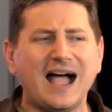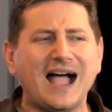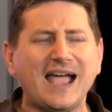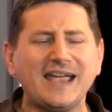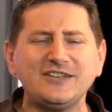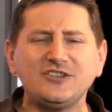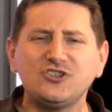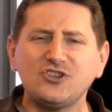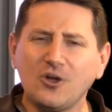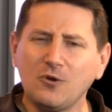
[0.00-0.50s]

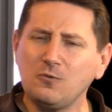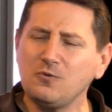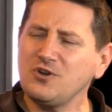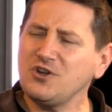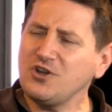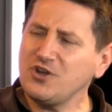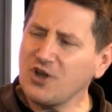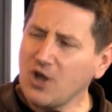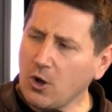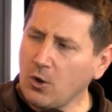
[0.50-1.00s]
I don't
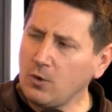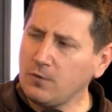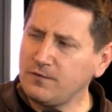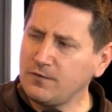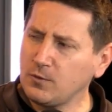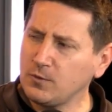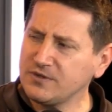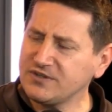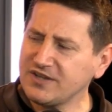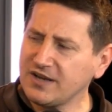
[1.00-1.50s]
know if
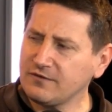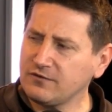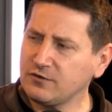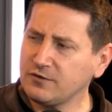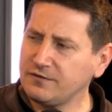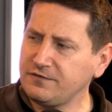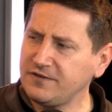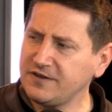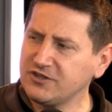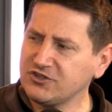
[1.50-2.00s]
it was ever
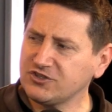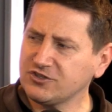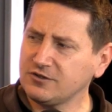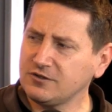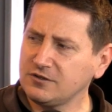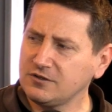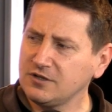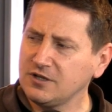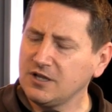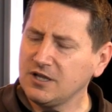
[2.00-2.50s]

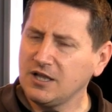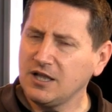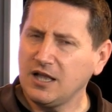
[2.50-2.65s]
official